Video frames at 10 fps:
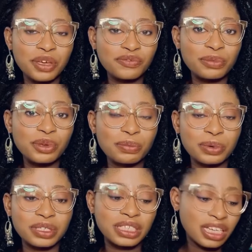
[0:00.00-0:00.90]
from your
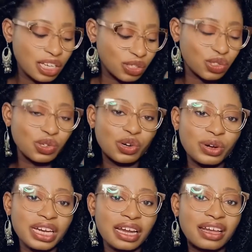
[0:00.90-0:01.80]
body to
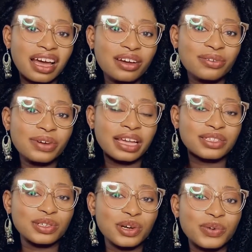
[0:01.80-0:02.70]
create an angle and
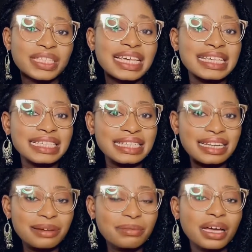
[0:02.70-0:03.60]
to create a
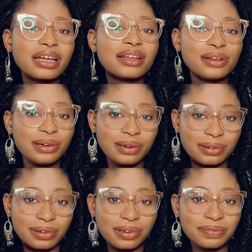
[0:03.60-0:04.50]
slimmer look.